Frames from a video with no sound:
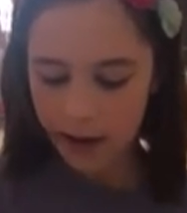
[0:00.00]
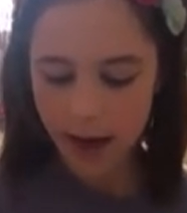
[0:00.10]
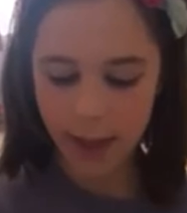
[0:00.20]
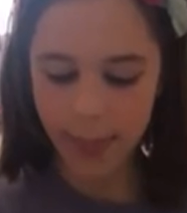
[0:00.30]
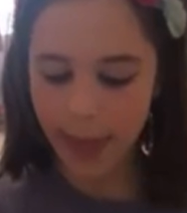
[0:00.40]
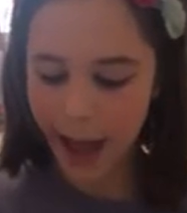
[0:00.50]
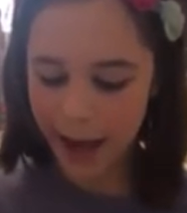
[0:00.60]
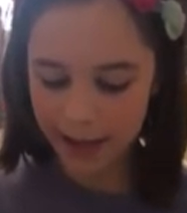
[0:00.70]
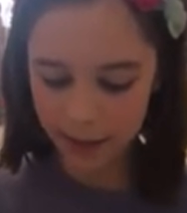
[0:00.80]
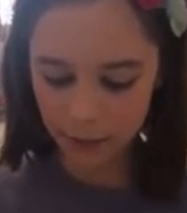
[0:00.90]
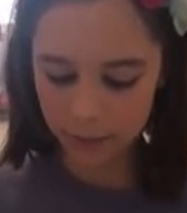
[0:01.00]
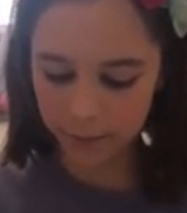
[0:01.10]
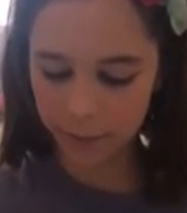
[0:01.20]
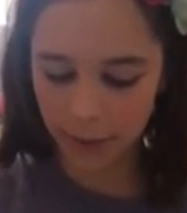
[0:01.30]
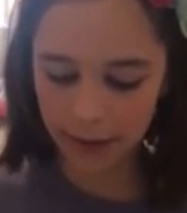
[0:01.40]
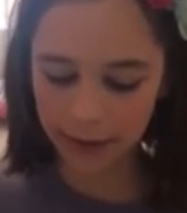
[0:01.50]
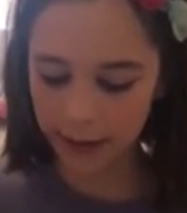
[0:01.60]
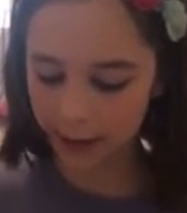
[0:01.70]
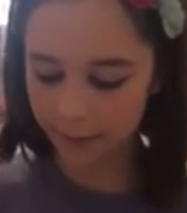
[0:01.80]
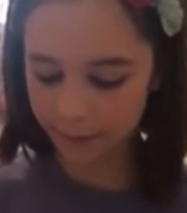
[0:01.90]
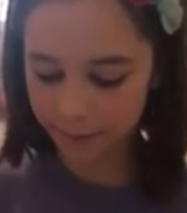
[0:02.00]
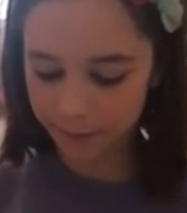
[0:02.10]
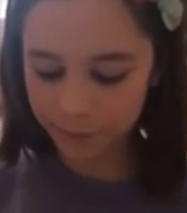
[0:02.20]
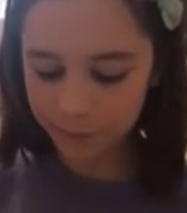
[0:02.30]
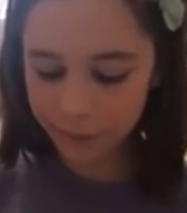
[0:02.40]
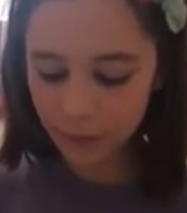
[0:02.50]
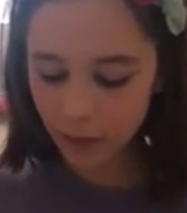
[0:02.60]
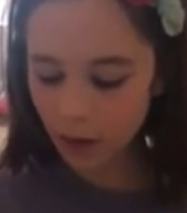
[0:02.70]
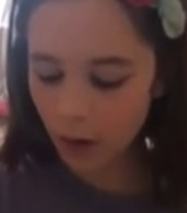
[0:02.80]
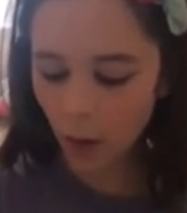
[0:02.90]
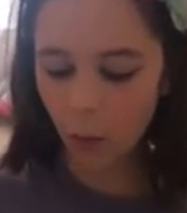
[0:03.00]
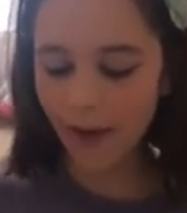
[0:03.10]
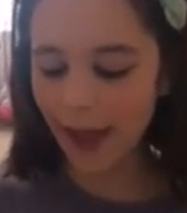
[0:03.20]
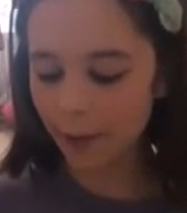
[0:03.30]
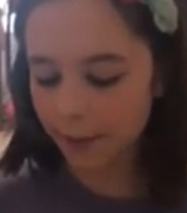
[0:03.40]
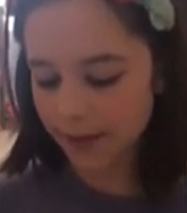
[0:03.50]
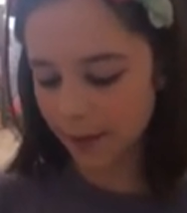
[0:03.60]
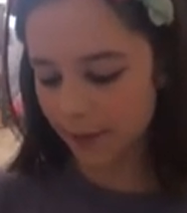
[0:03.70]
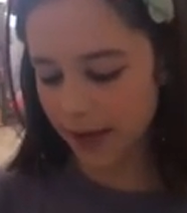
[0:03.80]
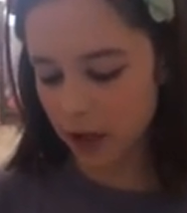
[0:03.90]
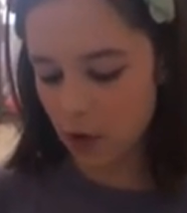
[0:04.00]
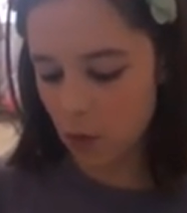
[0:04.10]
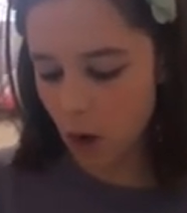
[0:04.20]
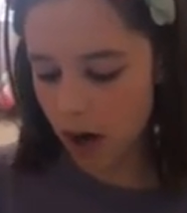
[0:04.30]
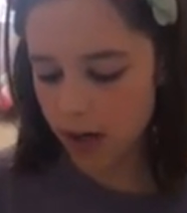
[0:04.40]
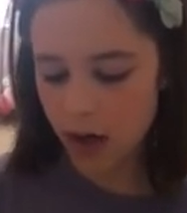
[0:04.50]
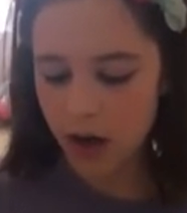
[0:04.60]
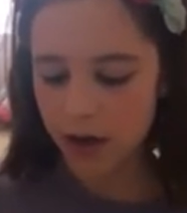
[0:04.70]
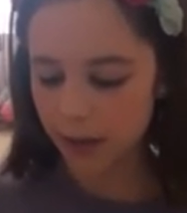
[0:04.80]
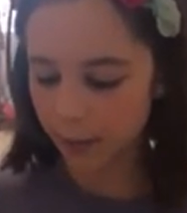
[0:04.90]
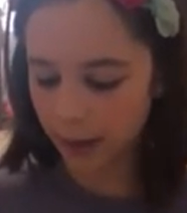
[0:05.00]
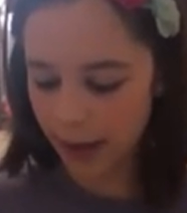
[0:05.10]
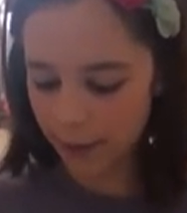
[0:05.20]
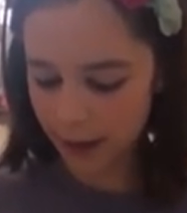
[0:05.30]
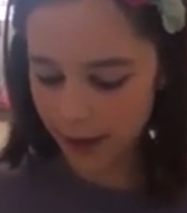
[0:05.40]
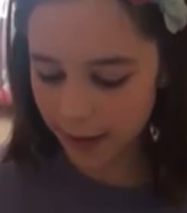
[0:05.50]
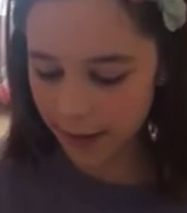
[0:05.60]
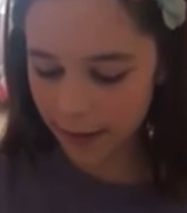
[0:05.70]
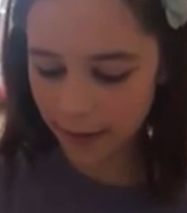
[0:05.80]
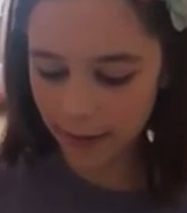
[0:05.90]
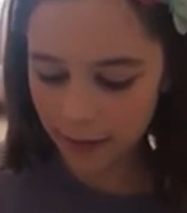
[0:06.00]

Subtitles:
And that is really, when that would be something you want to play with.